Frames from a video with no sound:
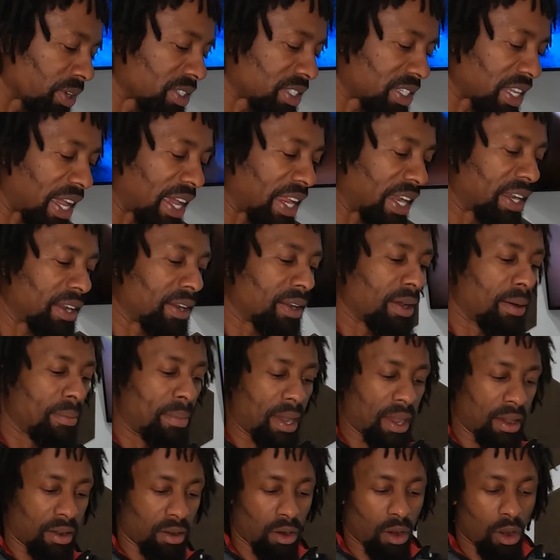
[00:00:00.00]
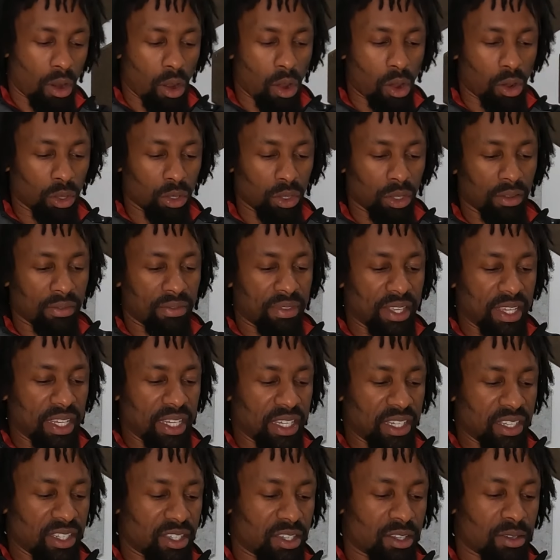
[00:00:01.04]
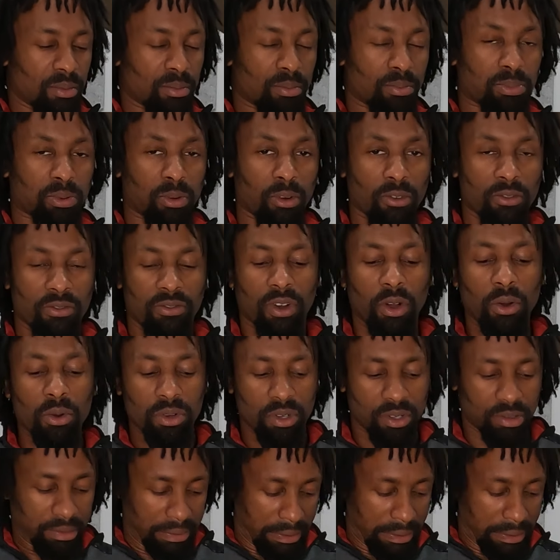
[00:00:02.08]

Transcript: excited about all of these Provoke